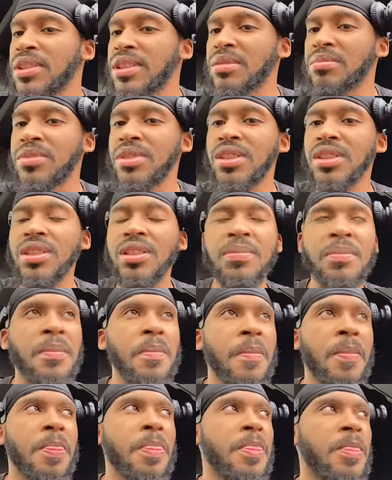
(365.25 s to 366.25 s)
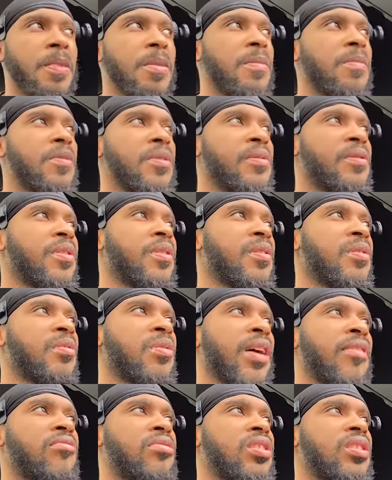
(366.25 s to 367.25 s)
I'm just, you know,
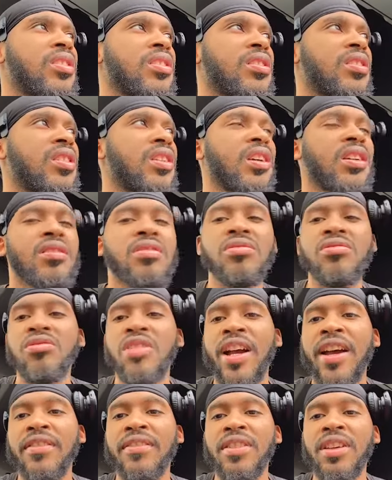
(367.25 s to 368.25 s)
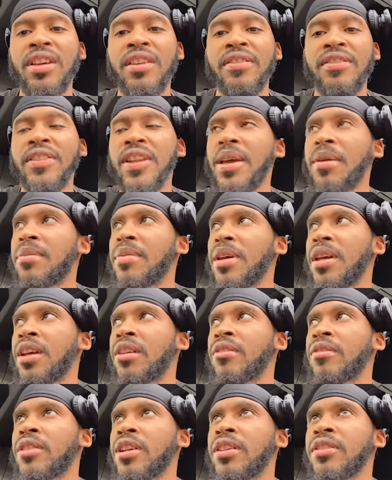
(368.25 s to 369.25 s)
I've just done driving, flatbed,
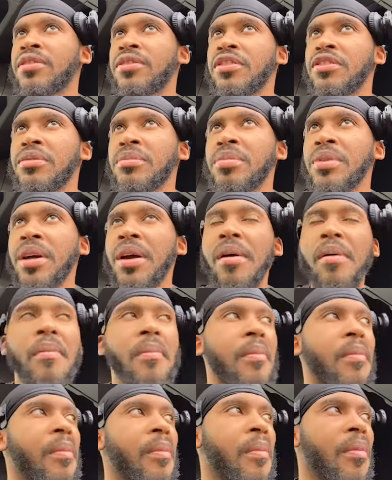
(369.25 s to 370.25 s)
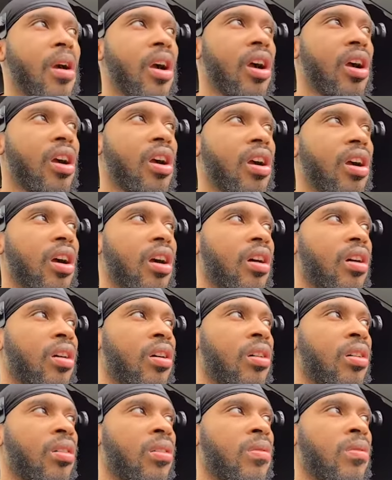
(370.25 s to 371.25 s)
and reefer, but
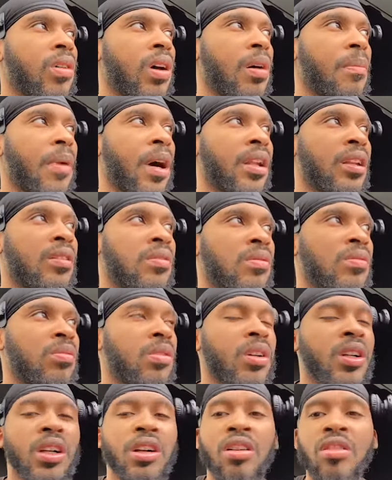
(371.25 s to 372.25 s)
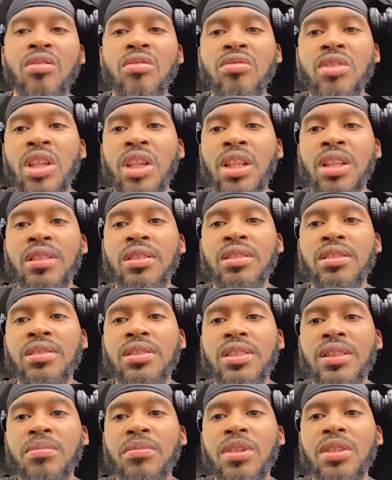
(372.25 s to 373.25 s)
I'm about to work on getting
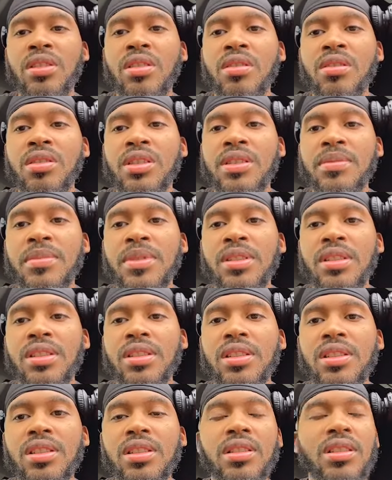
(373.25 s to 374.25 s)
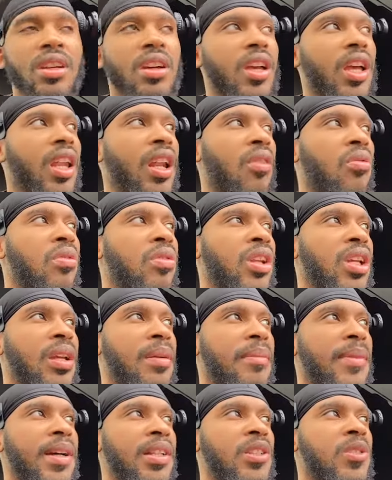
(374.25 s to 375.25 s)
some endorsements, and I want to get
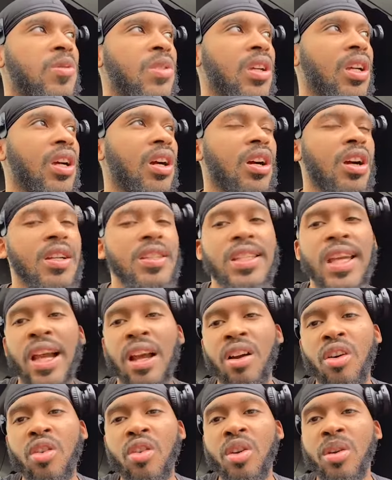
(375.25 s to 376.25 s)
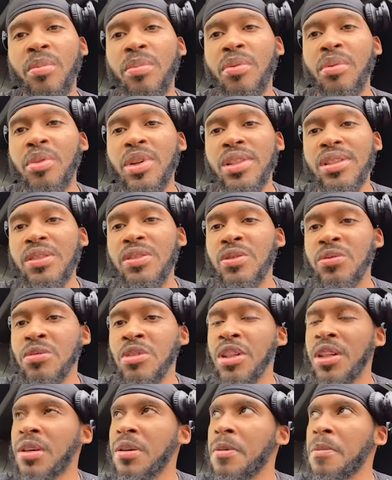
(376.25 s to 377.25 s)
my twit card so I can go on the ports as
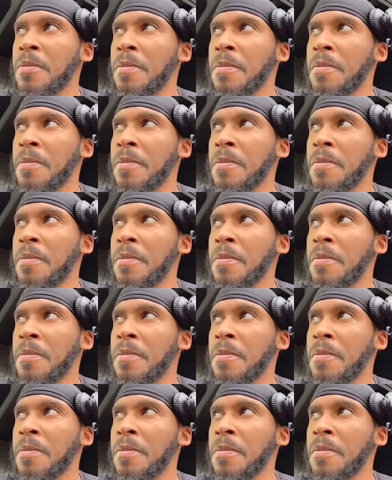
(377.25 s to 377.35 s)
well,